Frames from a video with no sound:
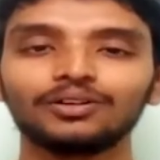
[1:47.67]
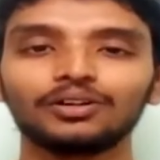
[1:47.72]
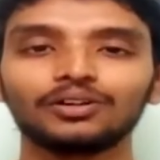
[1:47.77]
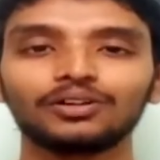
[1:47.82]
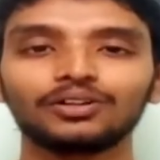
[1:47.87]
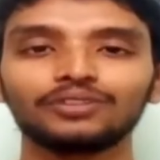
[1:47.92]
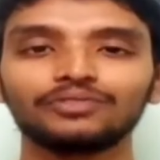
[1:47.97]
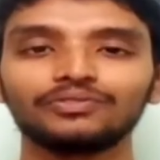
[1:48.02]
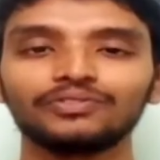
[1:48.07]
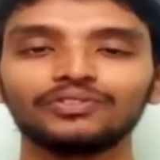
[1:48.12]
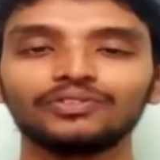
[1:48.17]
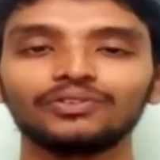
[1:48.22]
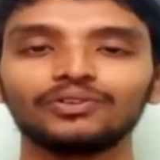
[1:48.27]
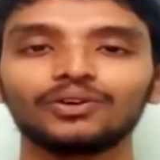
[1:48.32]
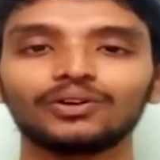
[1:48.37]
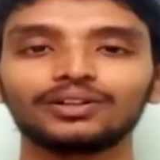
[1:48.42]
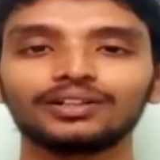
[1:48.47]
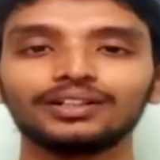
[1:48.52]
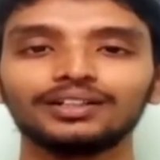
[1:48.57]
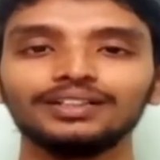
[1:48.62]
or if
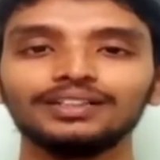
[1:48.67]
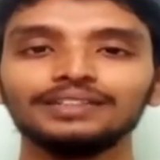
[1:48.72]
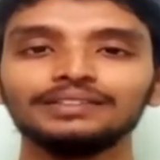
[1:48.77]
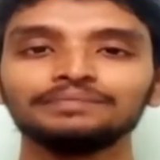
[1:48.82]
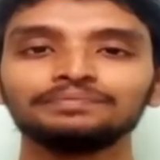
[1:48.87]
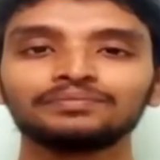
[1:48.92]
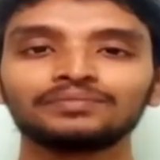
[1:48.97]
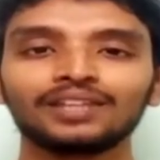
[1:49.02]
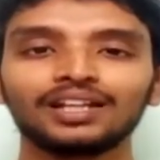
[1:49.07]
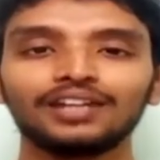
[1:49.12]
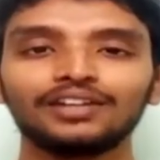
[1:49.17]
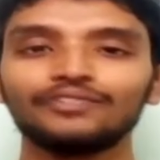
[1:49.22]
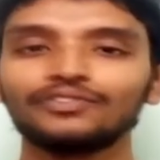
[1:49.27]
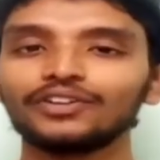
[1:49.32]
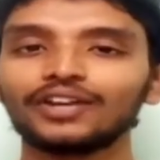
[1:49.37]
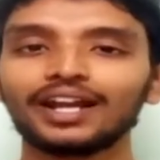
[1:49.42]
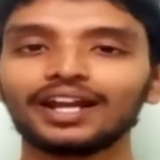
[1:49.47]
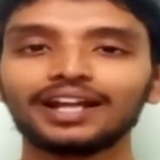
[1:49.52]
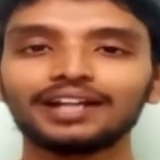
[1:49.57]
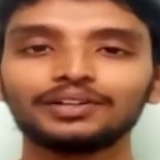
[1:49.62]

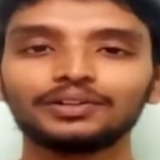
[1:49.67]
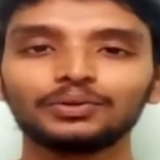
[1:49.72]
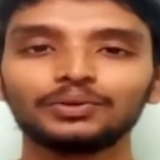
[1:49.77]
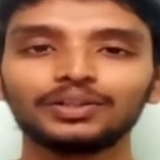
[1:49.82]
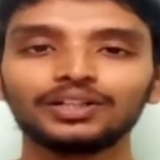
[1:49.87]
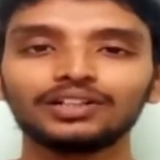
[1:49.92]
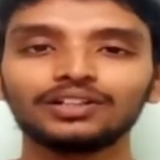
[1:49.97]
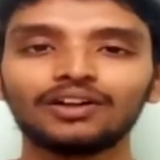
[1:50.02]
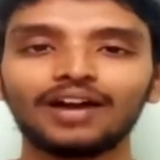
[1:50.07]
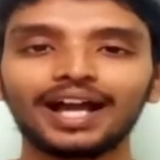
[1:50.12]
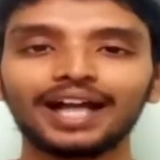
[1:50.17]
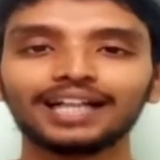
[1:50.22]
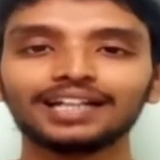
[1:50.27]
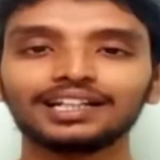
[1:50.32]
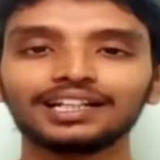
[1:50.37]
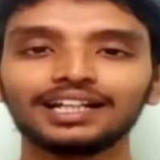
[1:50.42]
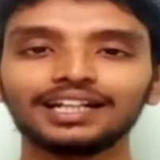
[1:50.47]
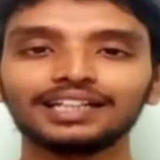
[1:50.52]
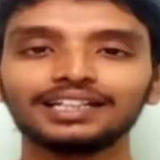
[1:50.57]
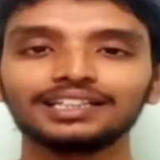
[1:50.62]
you can do it on
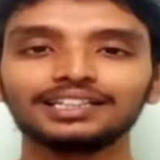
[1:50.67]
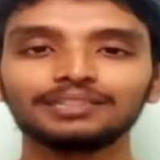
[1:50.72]
hackerrank,